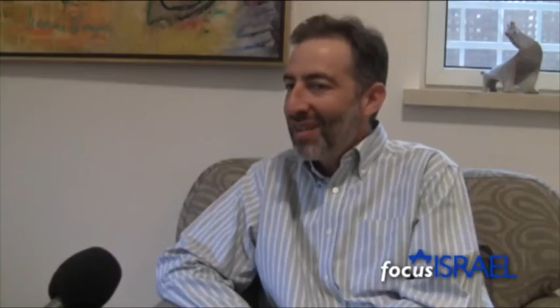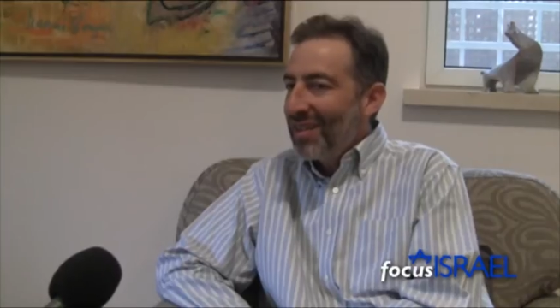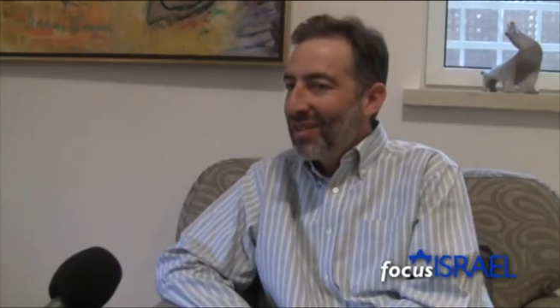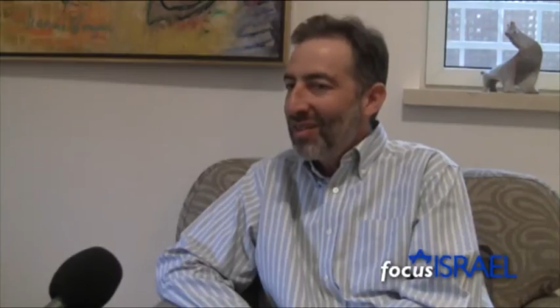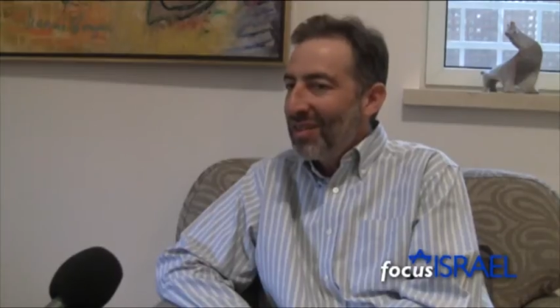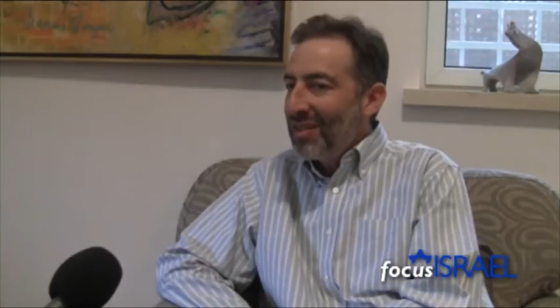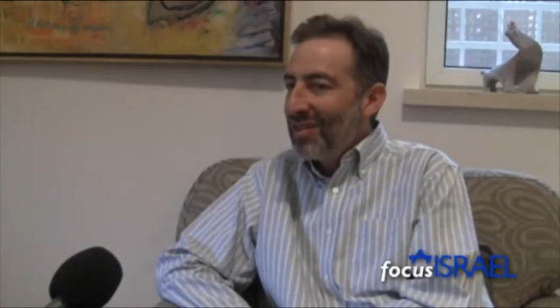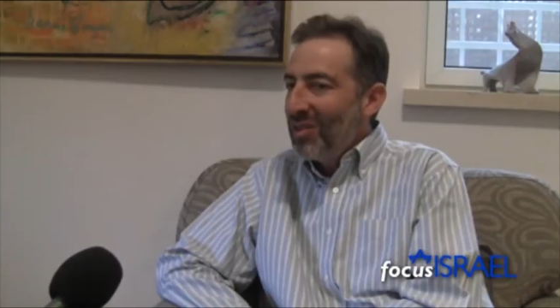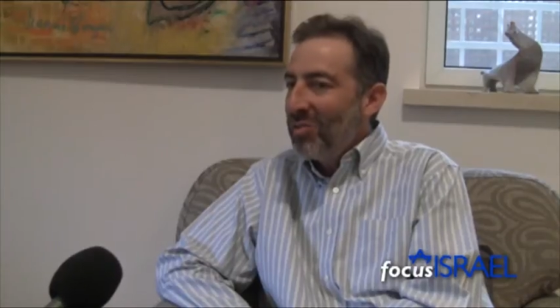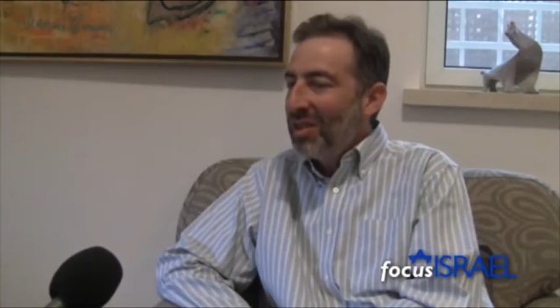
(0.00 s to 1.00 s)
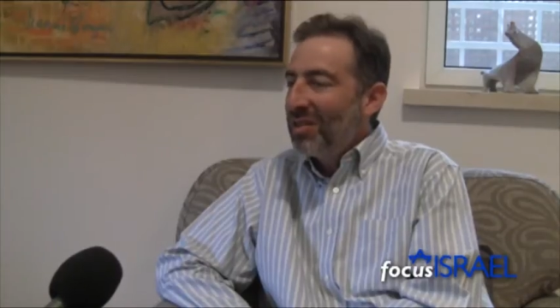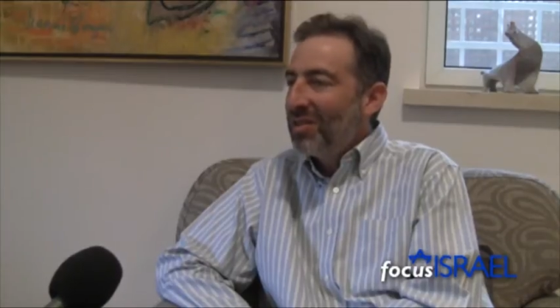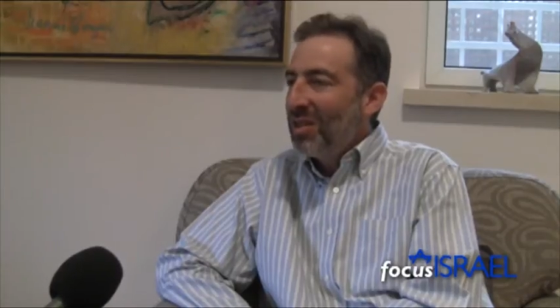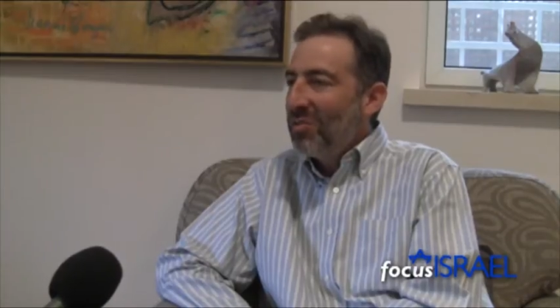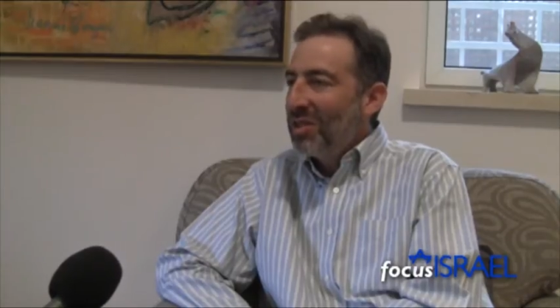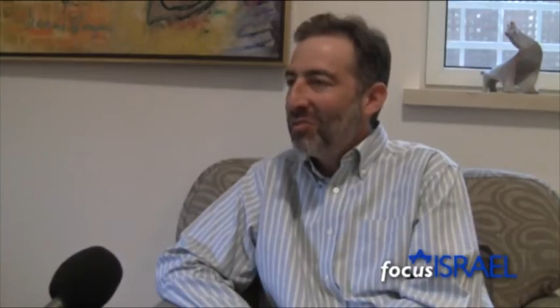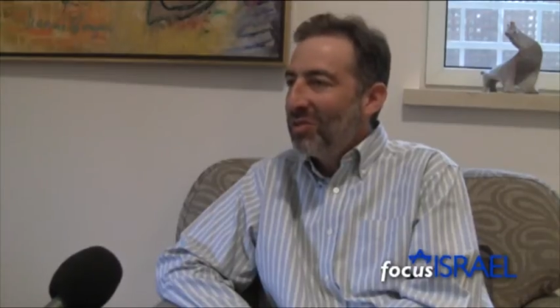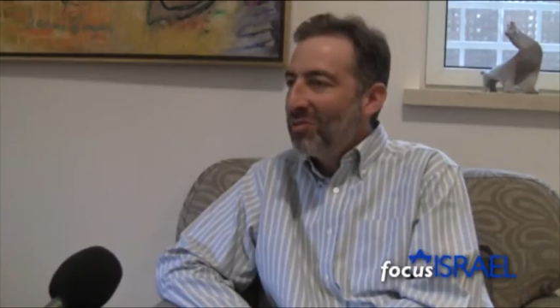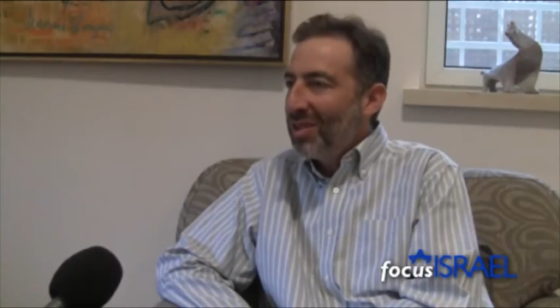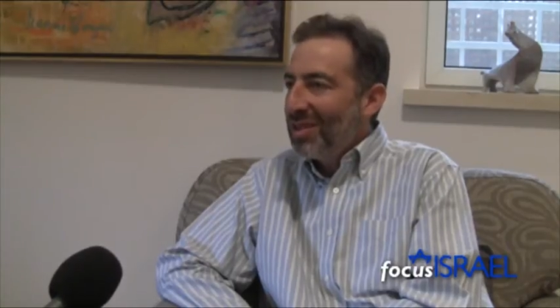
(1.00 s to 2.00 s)
and has created headlines around the
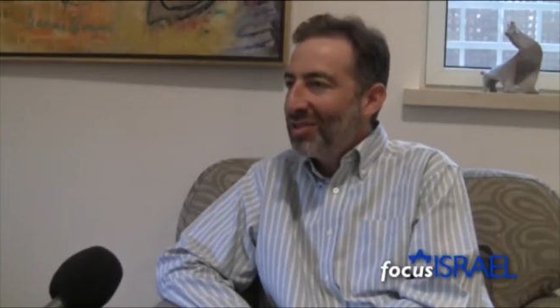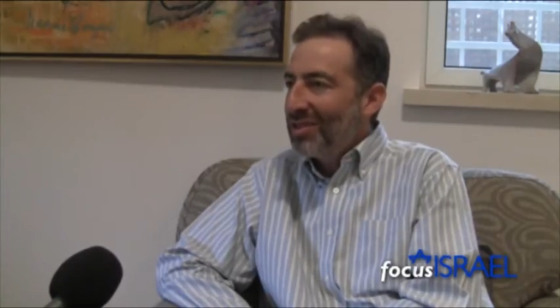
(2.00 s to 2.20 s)
world.